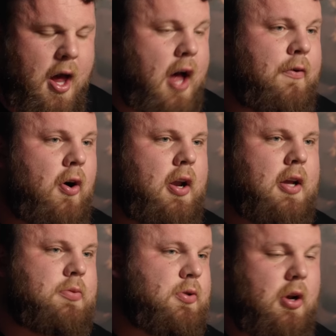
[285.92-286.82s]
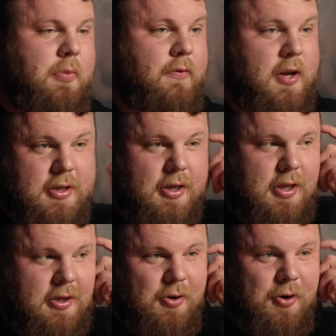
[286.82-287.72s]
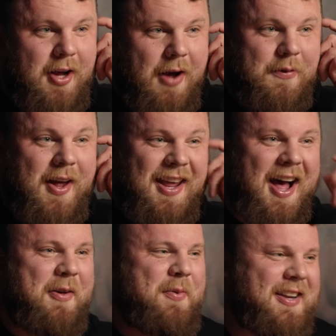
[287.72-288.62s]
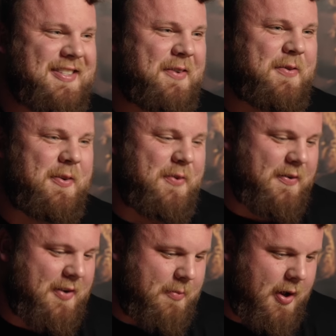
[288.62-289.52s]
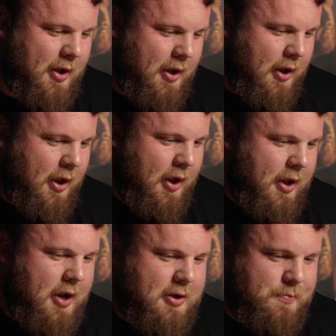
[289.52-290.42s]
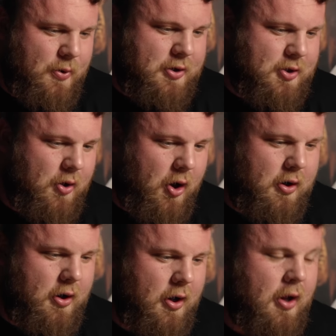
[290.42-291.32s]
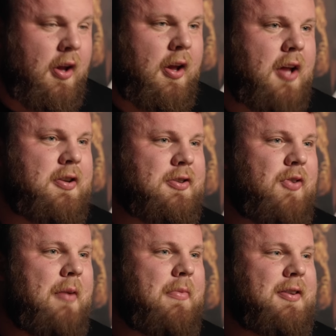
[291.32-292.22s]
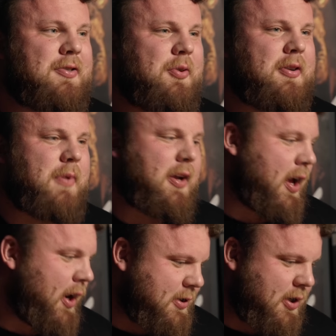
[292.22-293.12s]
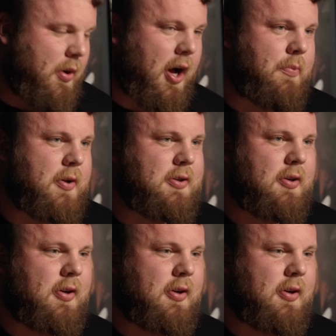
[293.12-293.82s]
I thought in this was going to be 360, so I was very happy when they said 350. But yeah, you just put the suit on and just rep. Let's do it. But yeah, let's see what happens.